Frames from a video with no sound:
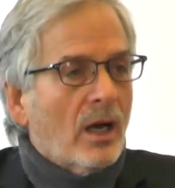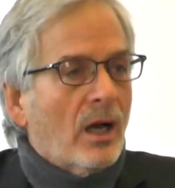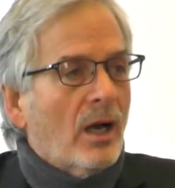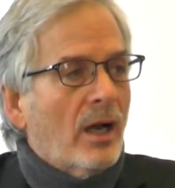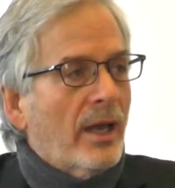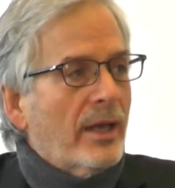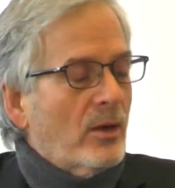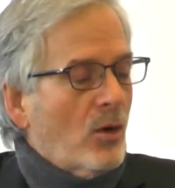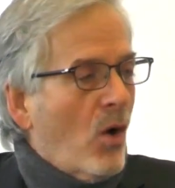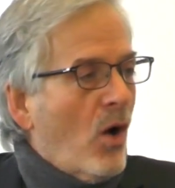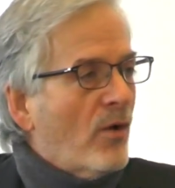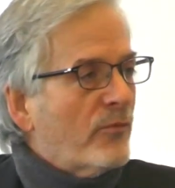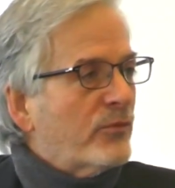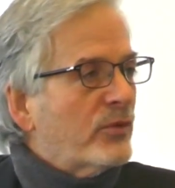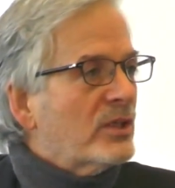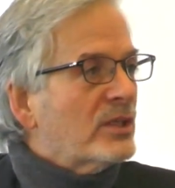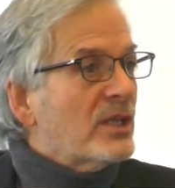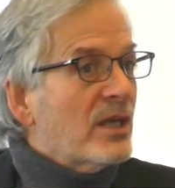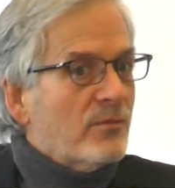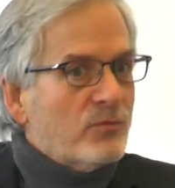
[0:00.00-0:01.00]
And
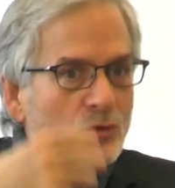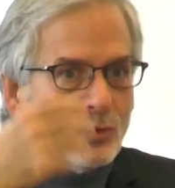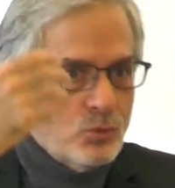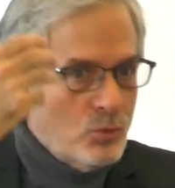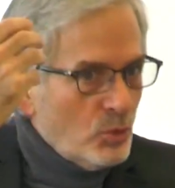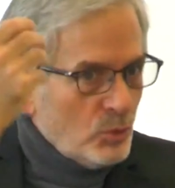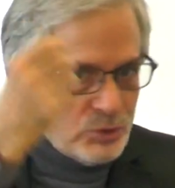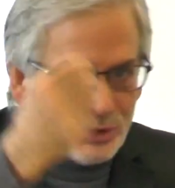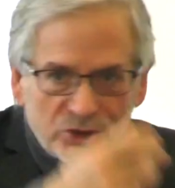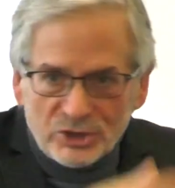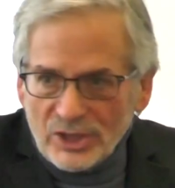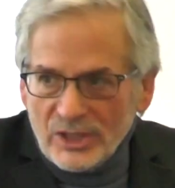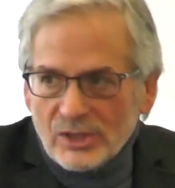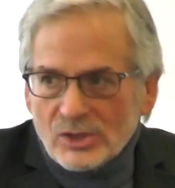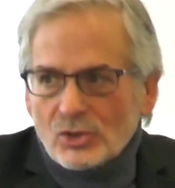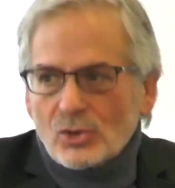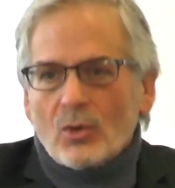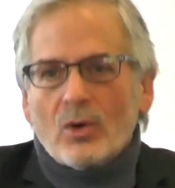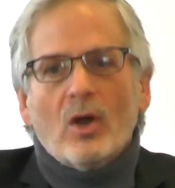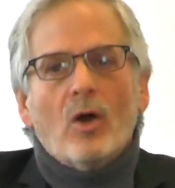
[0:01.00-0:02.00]
often give you new
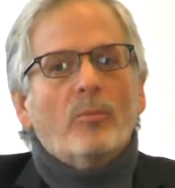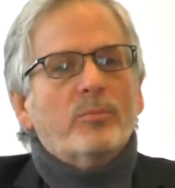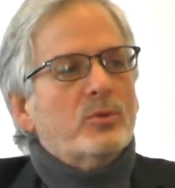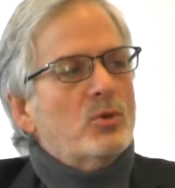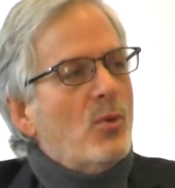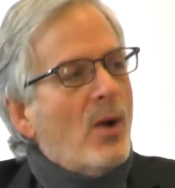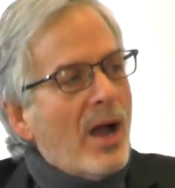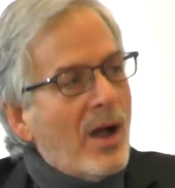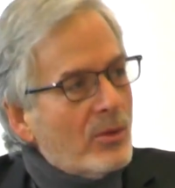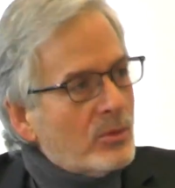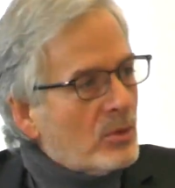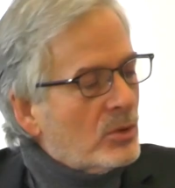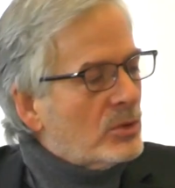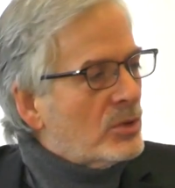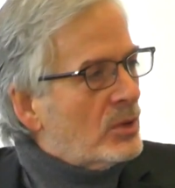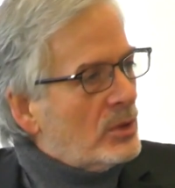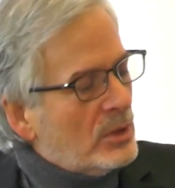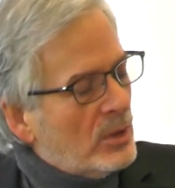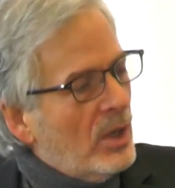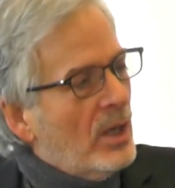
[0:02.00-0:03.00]
seats or help you out,
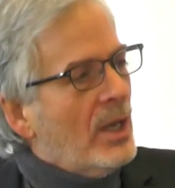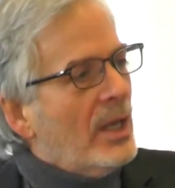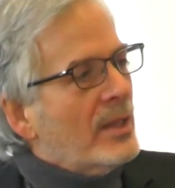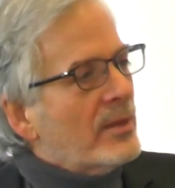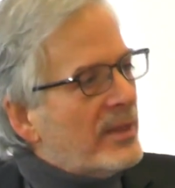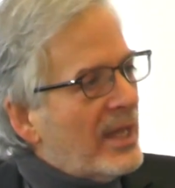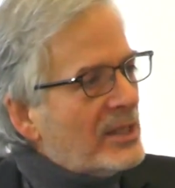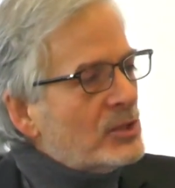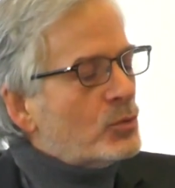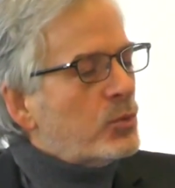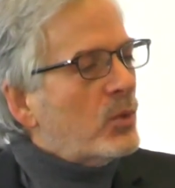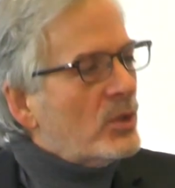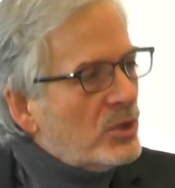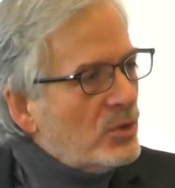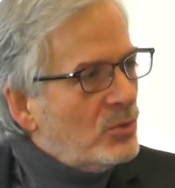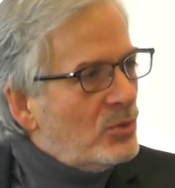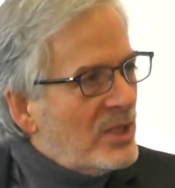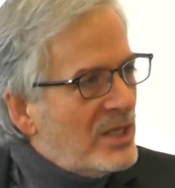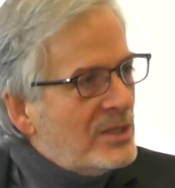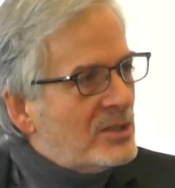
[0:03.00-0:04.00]
or that's
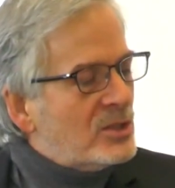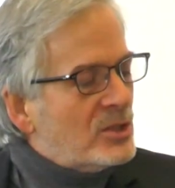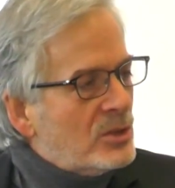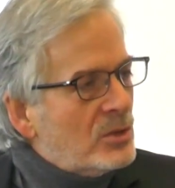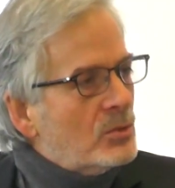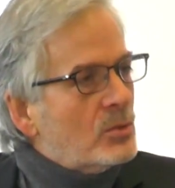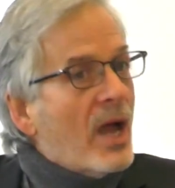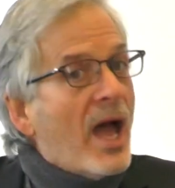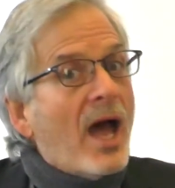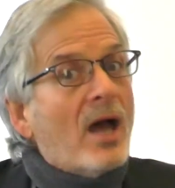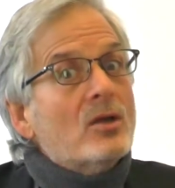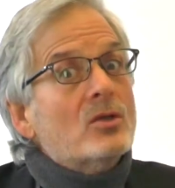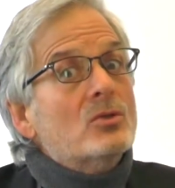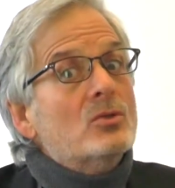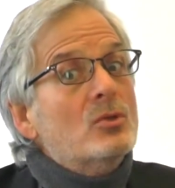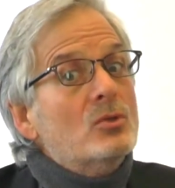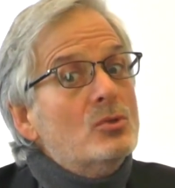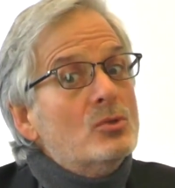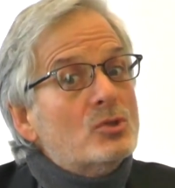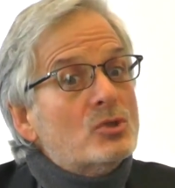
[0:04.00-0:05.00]
what you need to do. How do
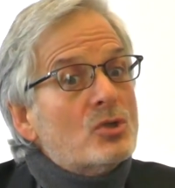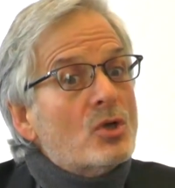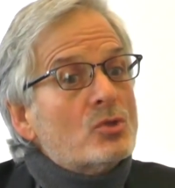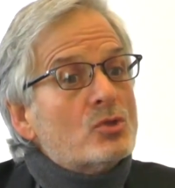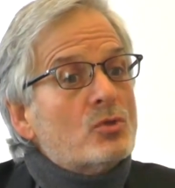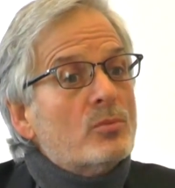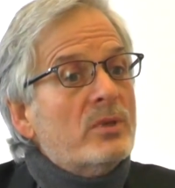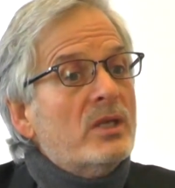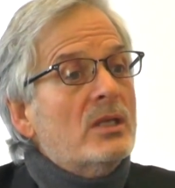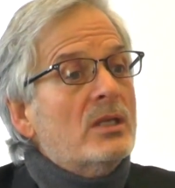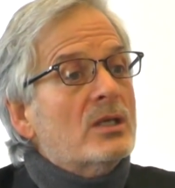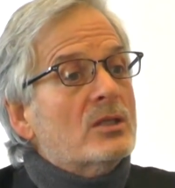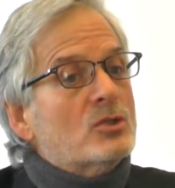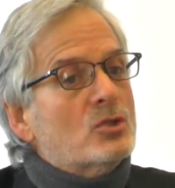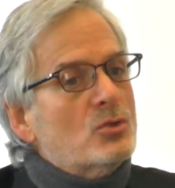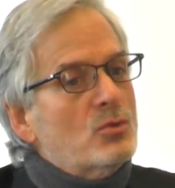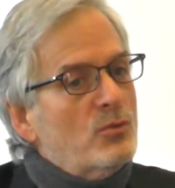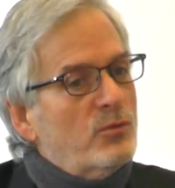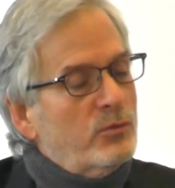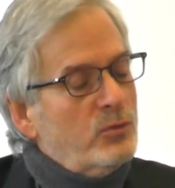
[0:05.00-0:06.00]
you use social media?
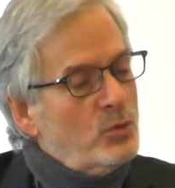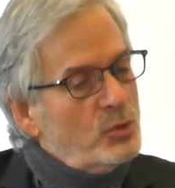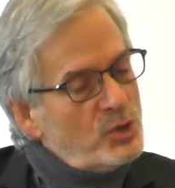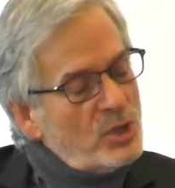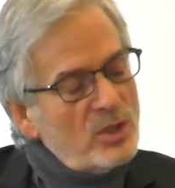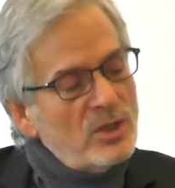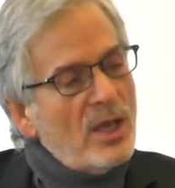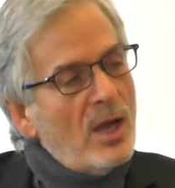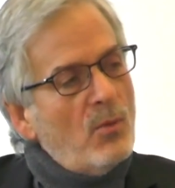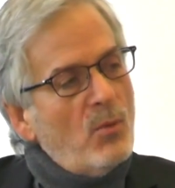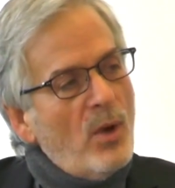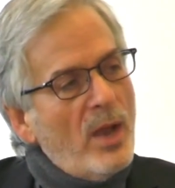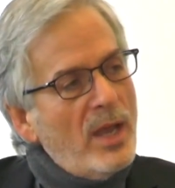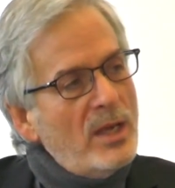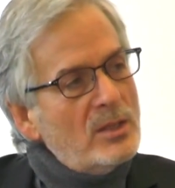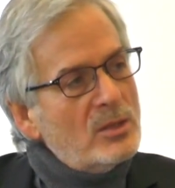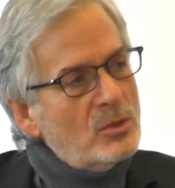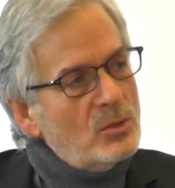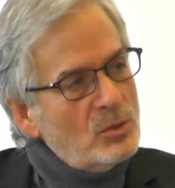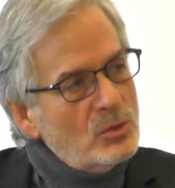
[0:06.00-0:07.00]
Do you use it that
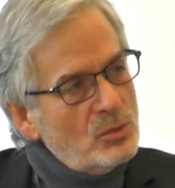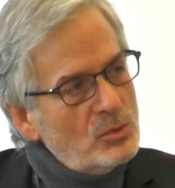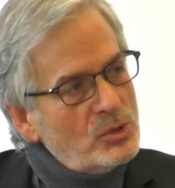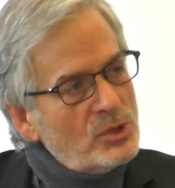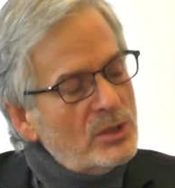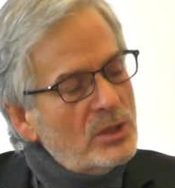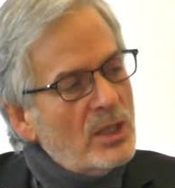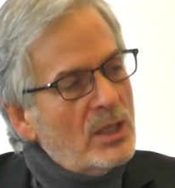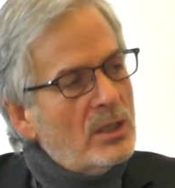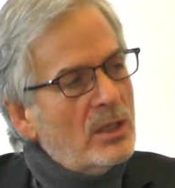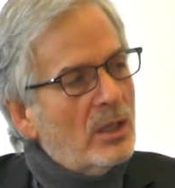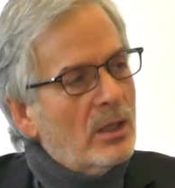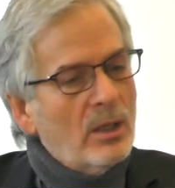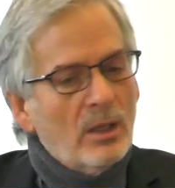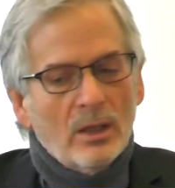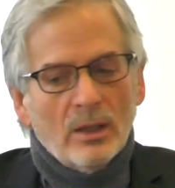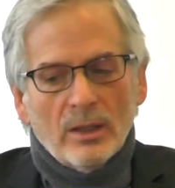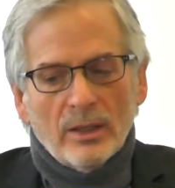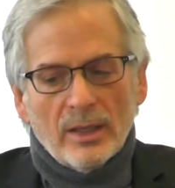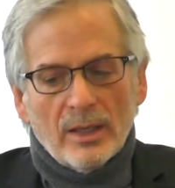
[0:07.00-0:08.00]
way? Do you use it
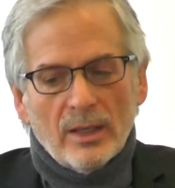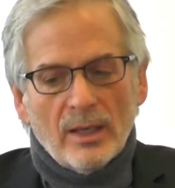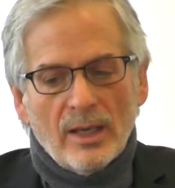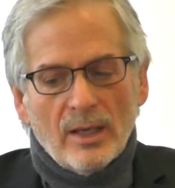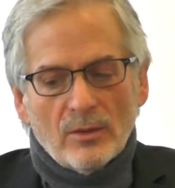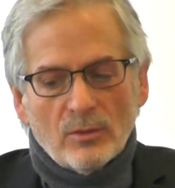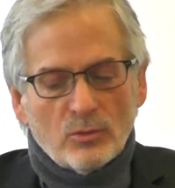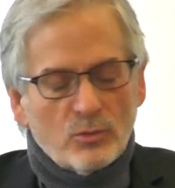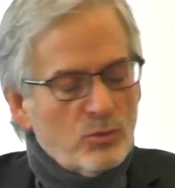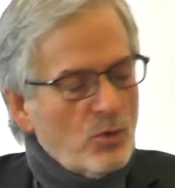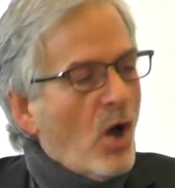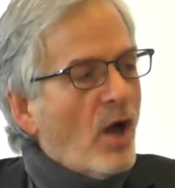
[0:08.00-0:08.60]
with a